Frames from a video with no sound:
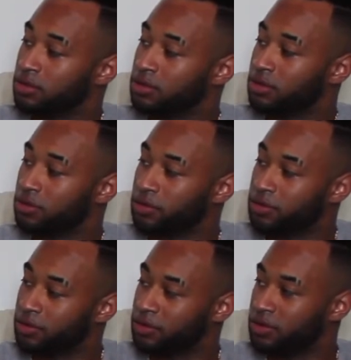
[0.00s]

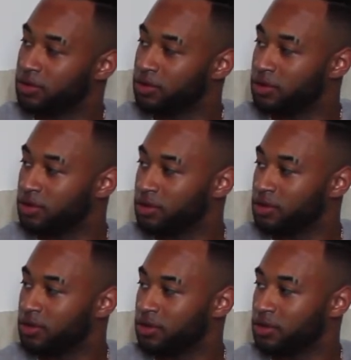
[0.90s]

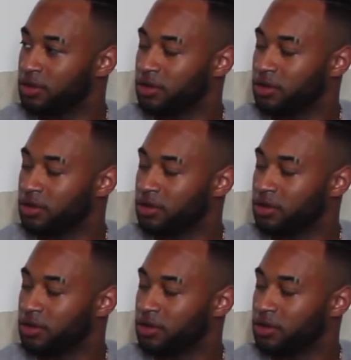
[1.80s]
(silent)